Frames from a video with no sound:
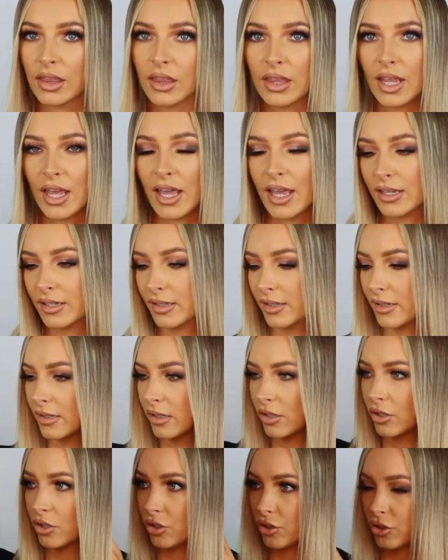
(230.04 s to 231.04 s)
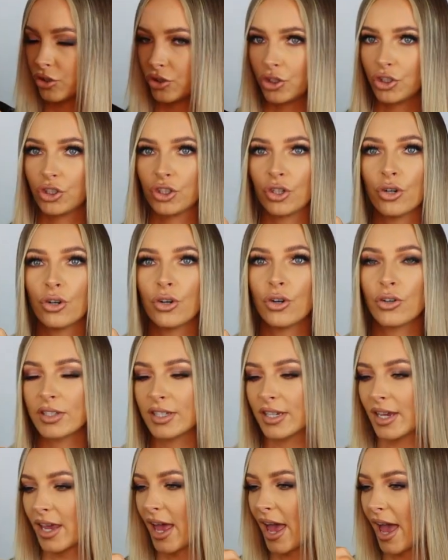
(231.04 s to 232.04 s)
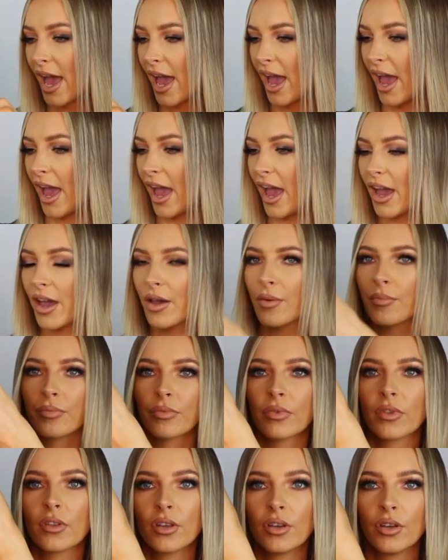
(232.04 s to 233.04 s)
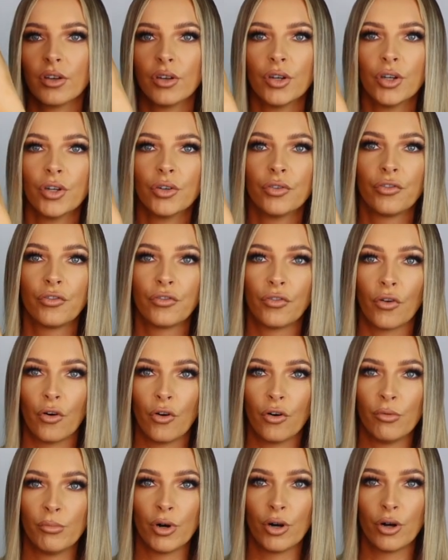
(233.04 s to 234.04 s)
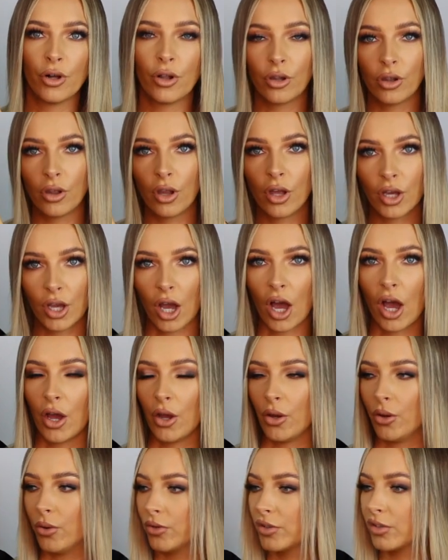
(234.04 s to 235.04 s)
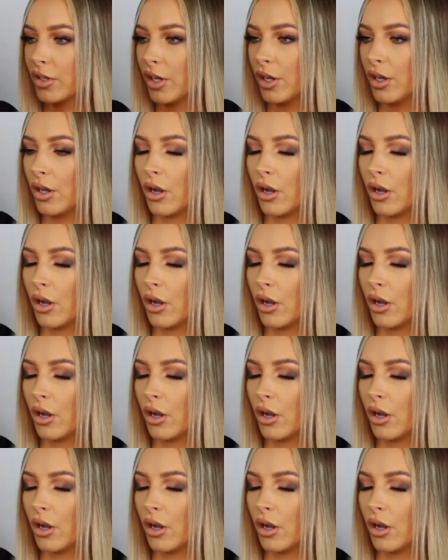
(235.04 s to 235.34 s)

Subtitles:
this short hair formal coat.